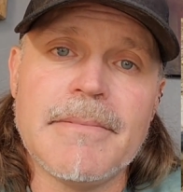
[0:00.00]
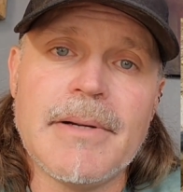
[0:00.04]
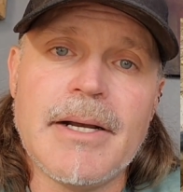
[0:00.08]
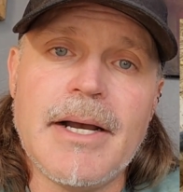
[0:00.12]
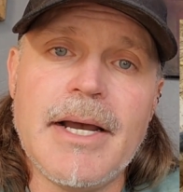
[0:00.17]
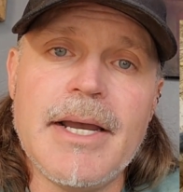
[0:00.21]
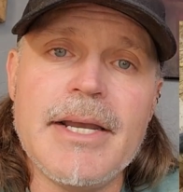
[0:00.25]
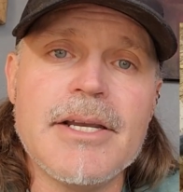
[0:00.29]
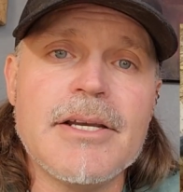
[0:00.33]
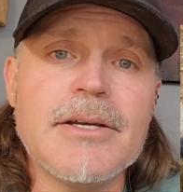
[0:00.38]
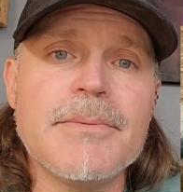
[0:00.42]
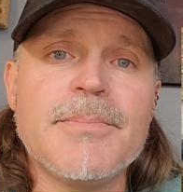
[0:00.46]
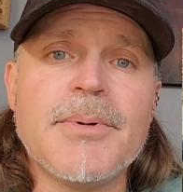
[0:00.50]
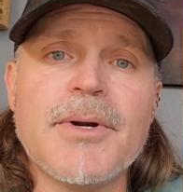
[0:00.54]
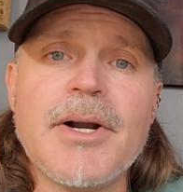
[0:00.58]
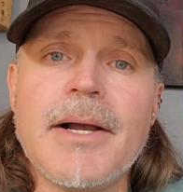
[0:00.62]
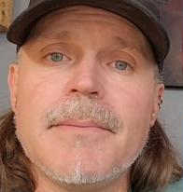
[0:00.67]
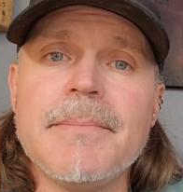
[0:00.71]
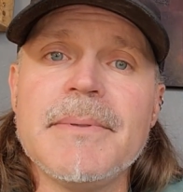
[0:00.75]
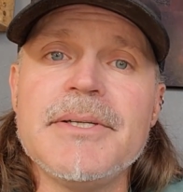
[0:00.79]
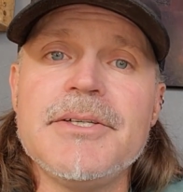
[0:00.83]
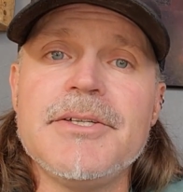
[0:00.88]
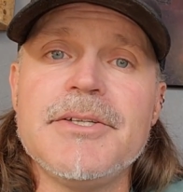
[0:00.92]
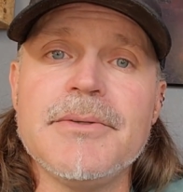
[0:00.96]
I could
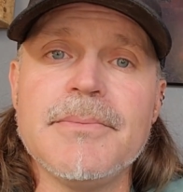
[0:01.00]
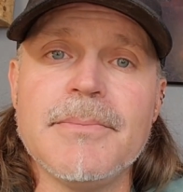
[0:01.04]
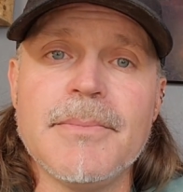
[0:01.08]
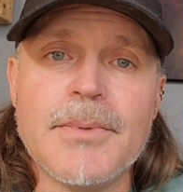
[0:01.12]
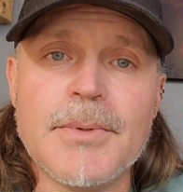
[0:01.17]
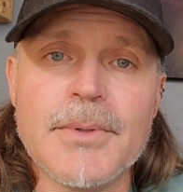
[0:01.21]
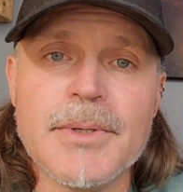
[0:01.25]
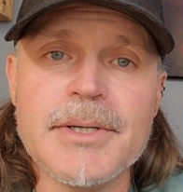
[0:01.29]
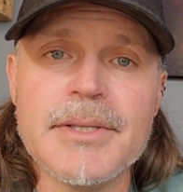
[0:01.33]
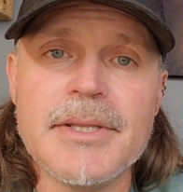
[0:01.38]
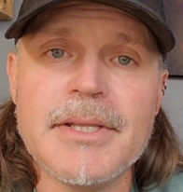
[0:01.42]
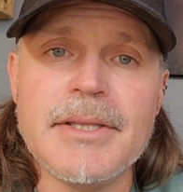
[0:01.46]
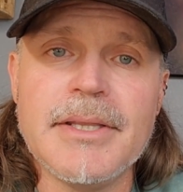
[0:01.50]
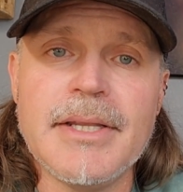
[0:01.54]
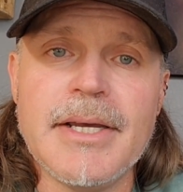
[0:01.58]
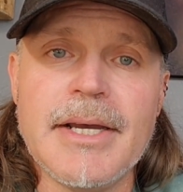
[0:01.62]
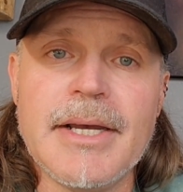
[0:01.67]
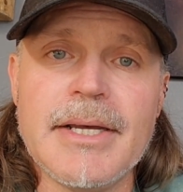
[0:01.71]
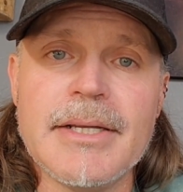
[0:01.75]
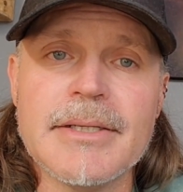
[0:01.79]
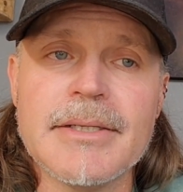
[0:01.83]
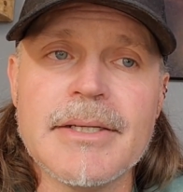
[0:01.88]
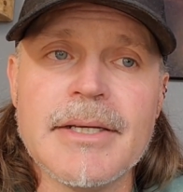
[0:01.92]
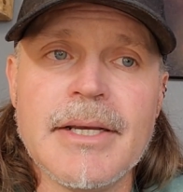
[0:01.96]
probably do more than
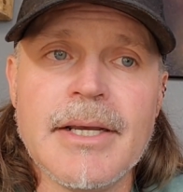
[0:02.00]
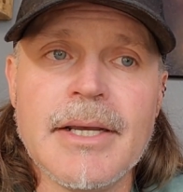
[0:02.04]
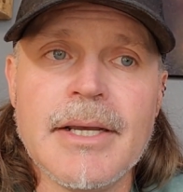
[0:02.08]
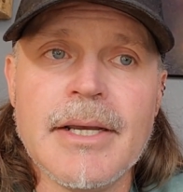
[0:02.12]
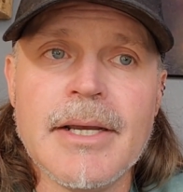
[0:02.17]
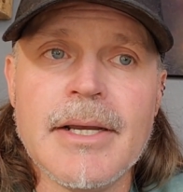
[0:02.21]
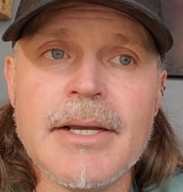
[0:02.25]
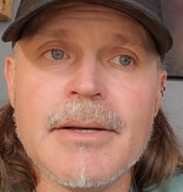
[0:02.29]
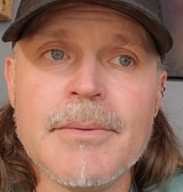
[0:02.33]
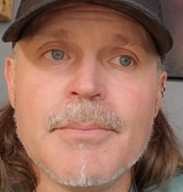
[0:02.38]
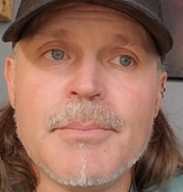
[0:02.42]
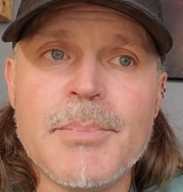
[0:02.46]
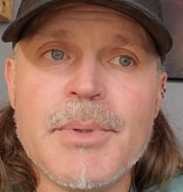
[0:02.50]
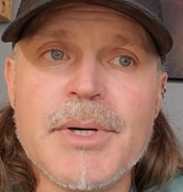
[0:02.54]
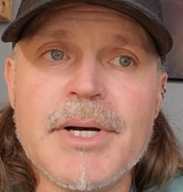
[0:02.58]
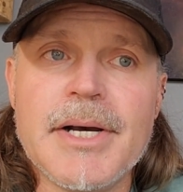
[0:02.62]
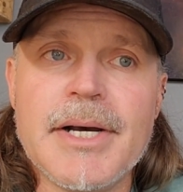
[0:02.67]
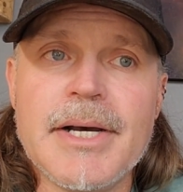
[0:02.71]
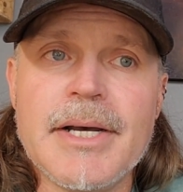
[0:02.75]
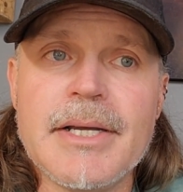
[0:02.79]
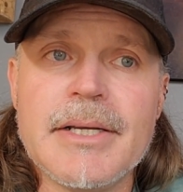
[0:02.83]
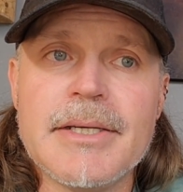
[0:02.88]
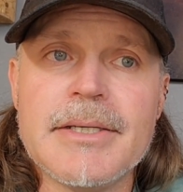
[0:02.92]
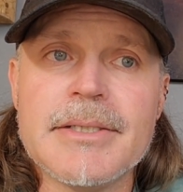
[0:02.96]
that,
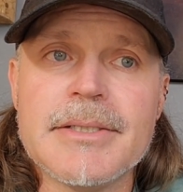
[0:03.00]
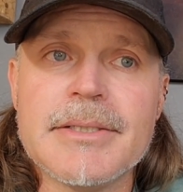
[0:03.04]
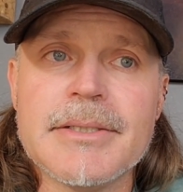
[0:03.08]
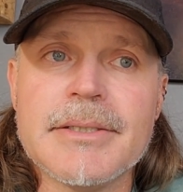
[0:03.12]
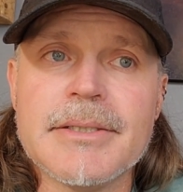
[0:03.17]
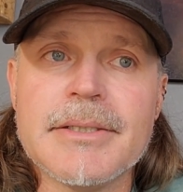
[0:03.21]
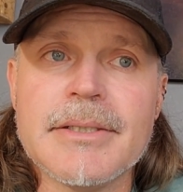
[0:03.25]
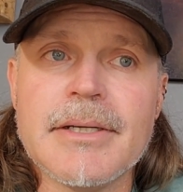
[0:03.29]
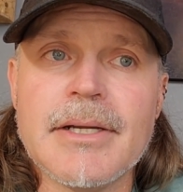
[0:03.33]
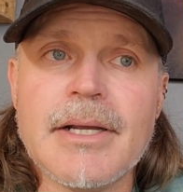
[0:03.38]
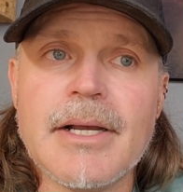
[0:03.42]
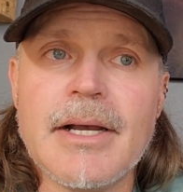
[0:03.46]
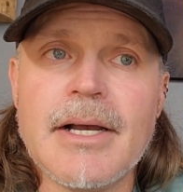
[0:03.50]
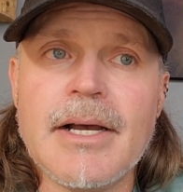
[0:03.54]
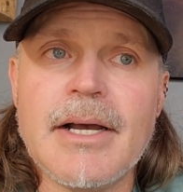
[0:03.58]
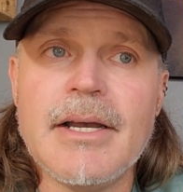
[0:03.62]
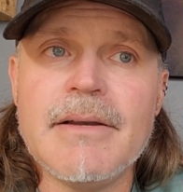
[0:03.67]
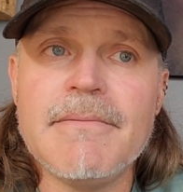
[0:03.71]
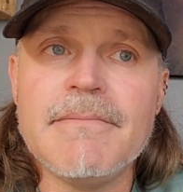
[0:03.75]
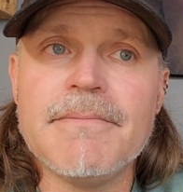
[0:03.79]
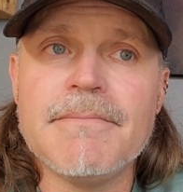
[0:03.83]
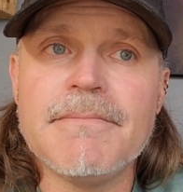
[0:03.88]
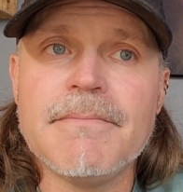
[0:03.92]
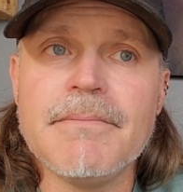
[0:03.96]
but
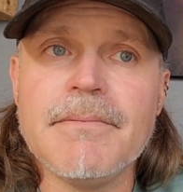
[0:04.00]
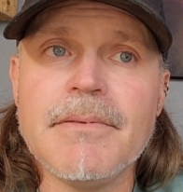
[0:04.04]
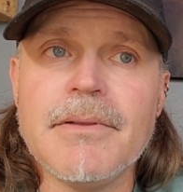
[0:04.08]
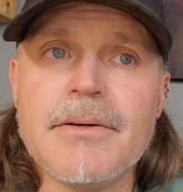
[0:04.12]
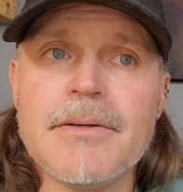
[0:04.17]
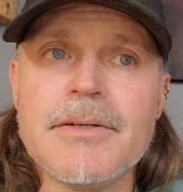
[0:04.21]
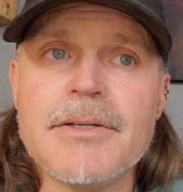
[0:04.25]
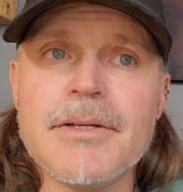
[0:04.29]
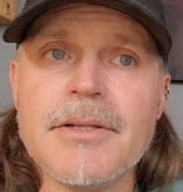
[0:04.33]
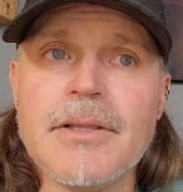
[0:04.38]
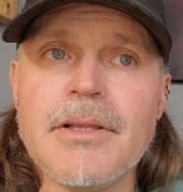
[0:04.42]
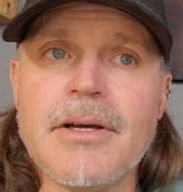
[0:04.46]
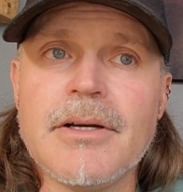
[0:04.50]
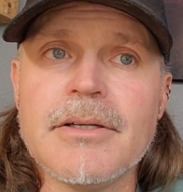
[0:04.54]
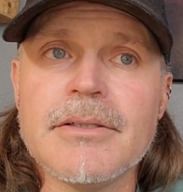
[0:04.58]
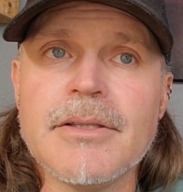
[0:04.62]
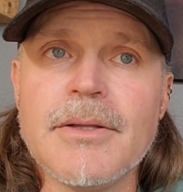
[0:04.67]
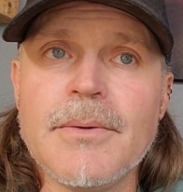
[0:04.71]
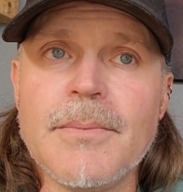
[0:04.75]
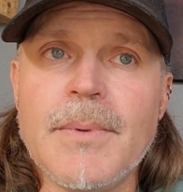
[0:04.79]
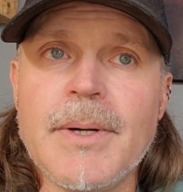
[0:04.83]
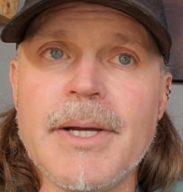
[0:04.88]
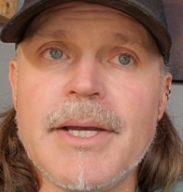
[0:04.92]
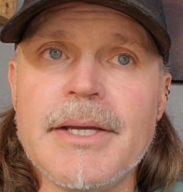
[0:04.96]
I've learned along
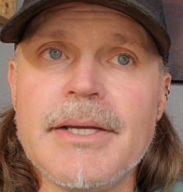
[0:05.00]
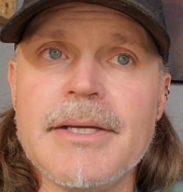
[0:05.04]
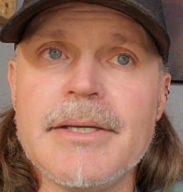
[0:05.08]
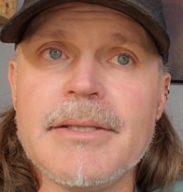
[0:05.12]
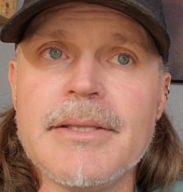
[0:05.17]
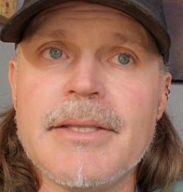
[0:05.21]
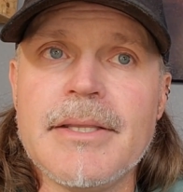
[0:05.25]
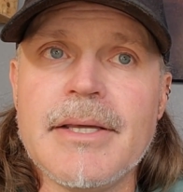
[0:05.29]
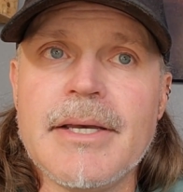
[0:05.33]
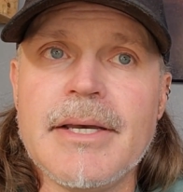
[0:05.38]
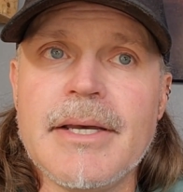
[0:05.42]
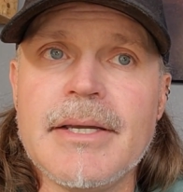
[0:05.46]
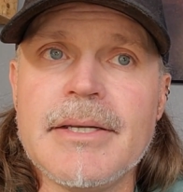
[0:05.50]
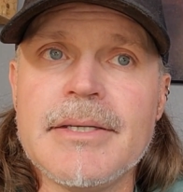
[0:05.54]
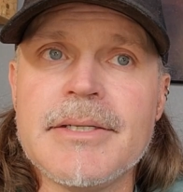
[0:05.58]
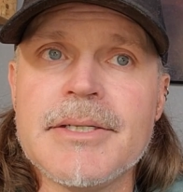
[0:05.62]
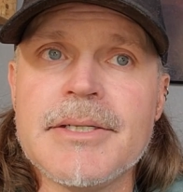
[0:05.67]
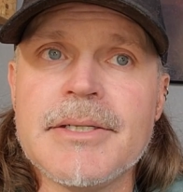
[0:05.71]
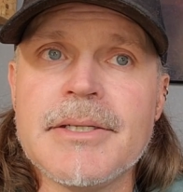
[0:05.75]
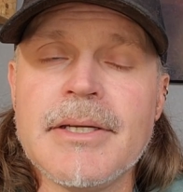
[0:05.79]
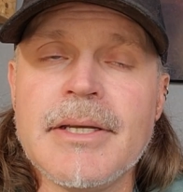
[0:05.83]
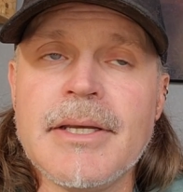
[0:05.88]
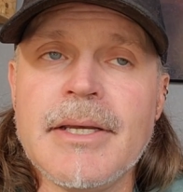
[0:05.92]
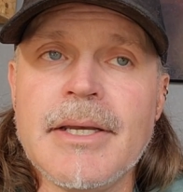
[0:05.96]
the way
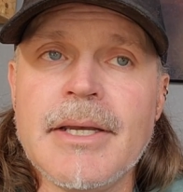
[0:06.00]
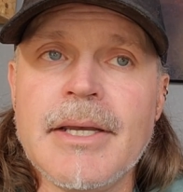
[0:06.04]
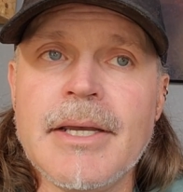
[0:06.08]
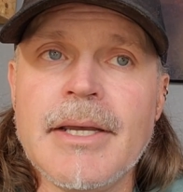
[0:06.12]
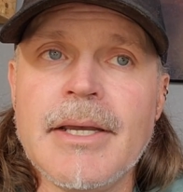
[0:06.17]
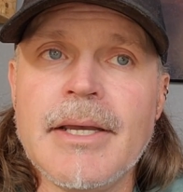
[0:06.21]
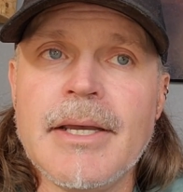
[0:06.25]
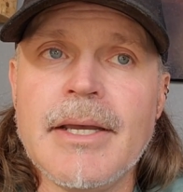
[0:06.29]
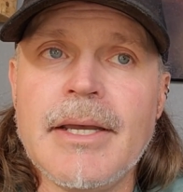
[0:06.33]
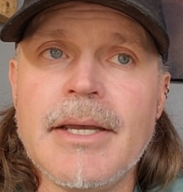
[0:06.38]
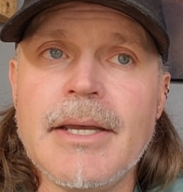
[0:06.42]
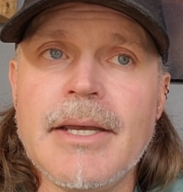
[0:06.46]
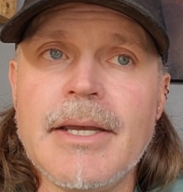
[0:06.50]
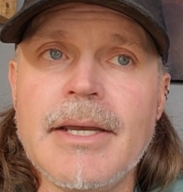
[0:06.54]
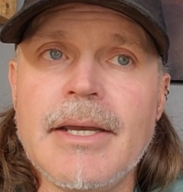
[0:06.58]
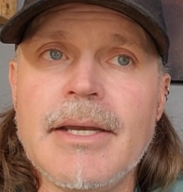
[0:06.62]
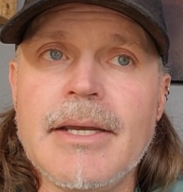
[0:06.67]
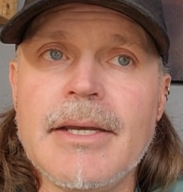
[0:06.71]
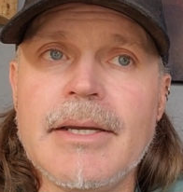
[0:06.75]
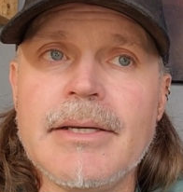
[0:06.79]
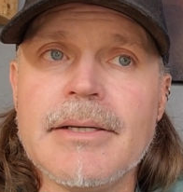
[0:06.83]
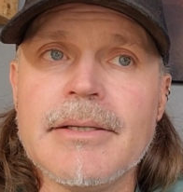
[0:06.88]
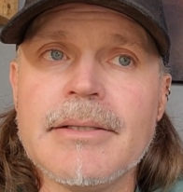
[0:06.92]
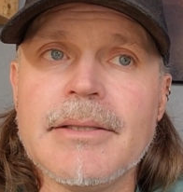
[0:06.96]
that
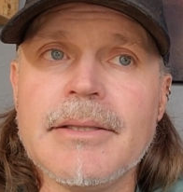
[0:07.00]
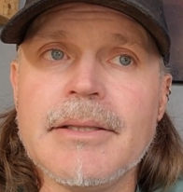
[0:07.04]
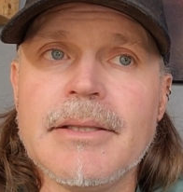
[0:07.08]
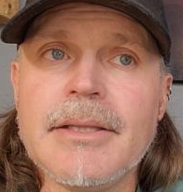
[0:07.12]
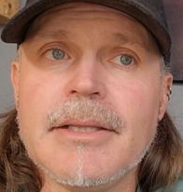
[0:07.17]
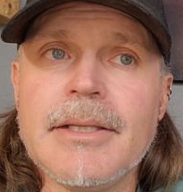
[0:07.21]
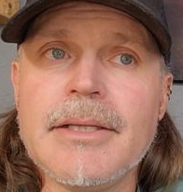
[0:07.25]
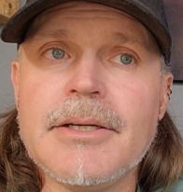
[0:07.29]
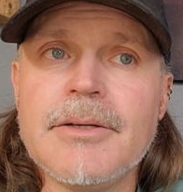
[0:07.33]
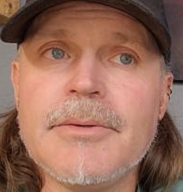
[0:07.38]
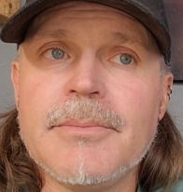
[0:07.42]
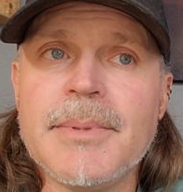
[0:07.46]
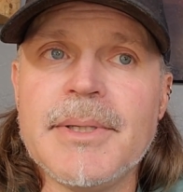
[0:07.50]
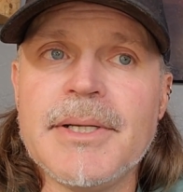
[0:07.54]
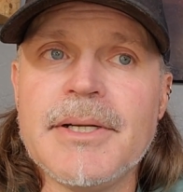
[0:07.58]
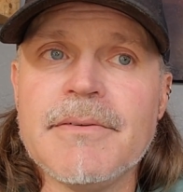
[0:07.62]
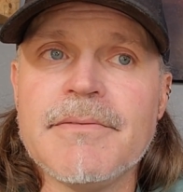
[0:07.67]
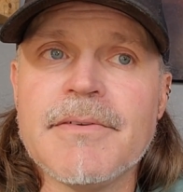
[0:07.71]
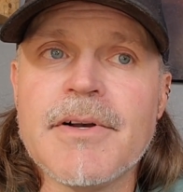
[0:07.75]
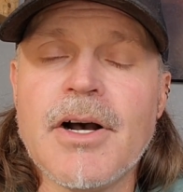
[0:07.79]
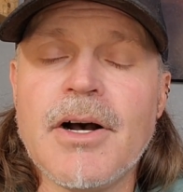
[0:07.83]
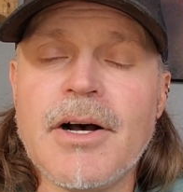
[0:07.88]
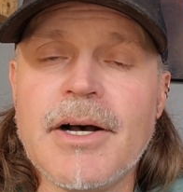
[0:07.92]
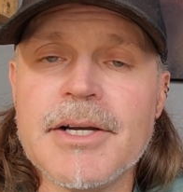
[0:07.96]
a little bit
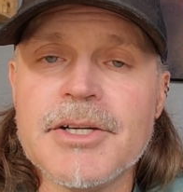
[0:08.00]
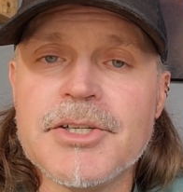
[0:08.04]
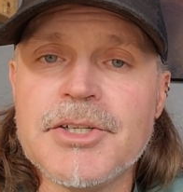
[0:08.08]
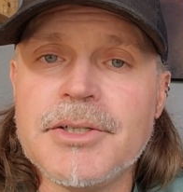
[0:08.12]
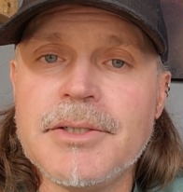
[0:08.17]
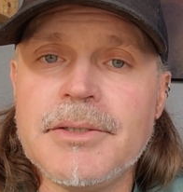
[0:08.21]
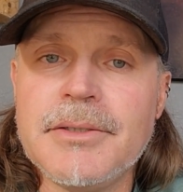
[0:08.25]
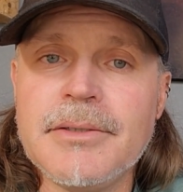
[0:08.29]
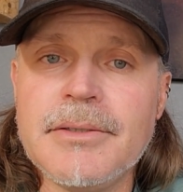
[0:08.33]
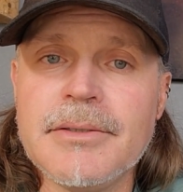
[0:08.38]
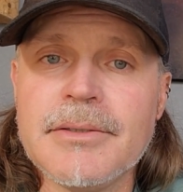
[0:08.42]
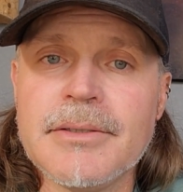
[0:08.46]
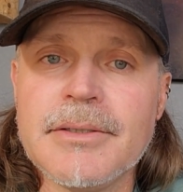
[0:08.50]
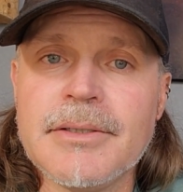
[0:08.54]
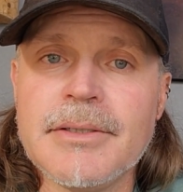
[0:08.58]
of caution